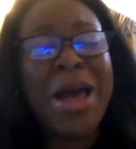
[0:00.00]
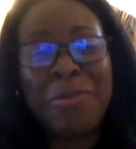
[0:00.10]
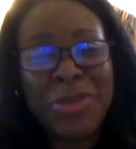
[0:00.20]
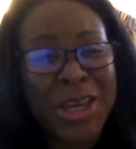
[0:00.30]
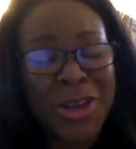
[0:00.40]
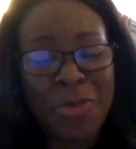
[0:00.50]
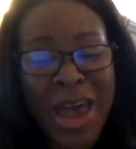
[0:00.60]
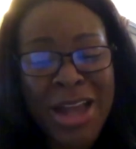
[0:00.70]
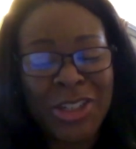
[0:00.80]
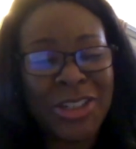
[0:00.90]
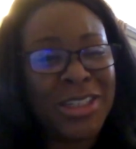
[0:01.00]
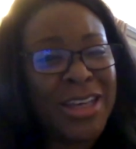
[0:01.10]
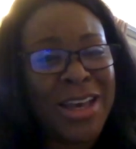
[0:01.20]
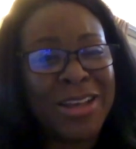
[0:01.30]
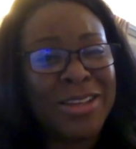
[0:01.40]
update your patching,
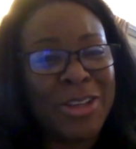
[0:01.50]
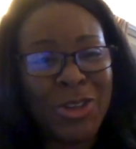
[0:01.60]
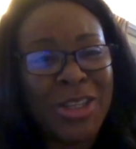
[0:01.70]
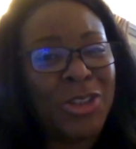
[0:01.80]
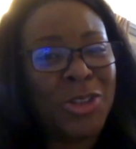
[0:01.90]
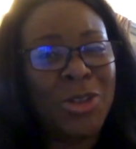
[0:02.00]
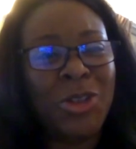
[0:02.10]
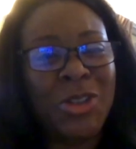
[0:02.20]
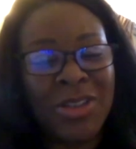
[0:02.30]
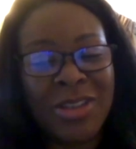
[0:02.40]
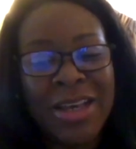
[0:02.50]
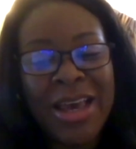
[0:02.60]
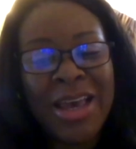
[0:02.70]
set solutions.